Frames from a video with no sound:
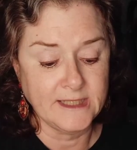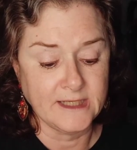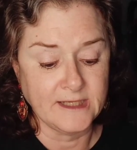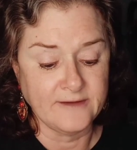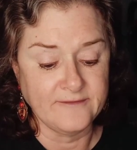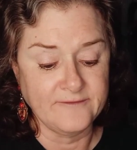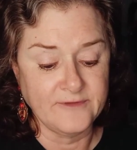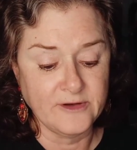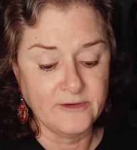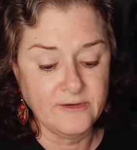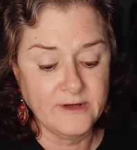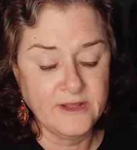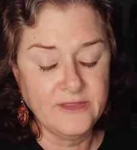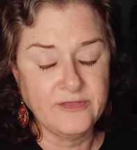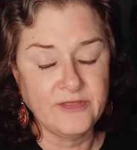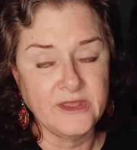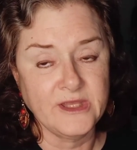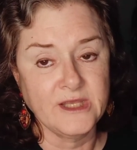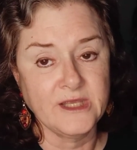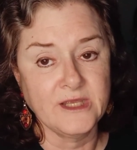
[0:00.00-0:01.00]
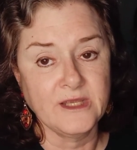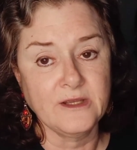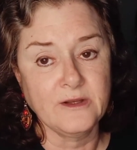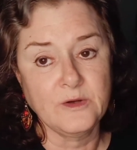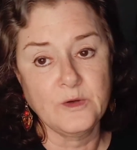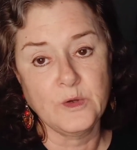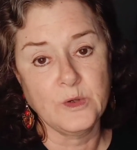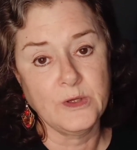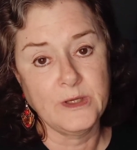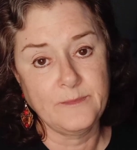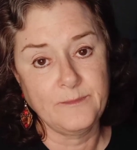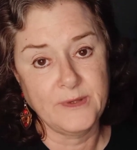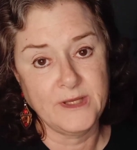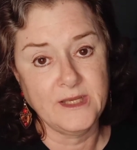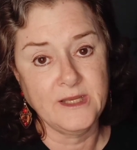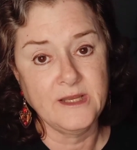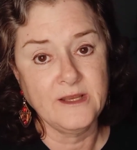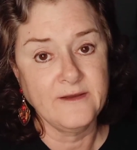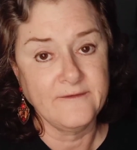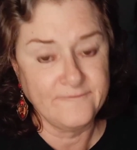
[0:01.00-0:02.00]
in a very thick,
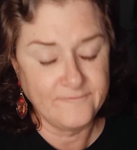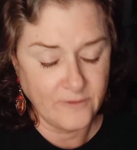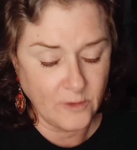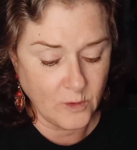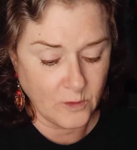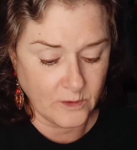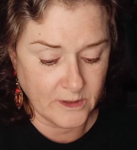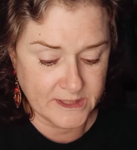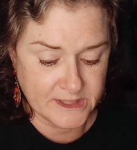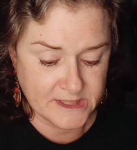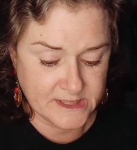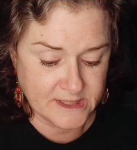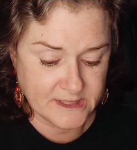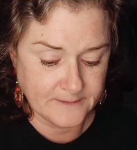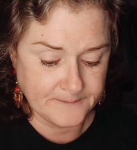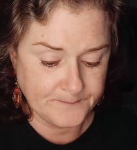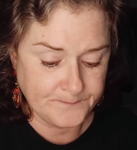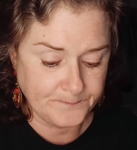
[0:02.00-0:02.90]
creepy forest.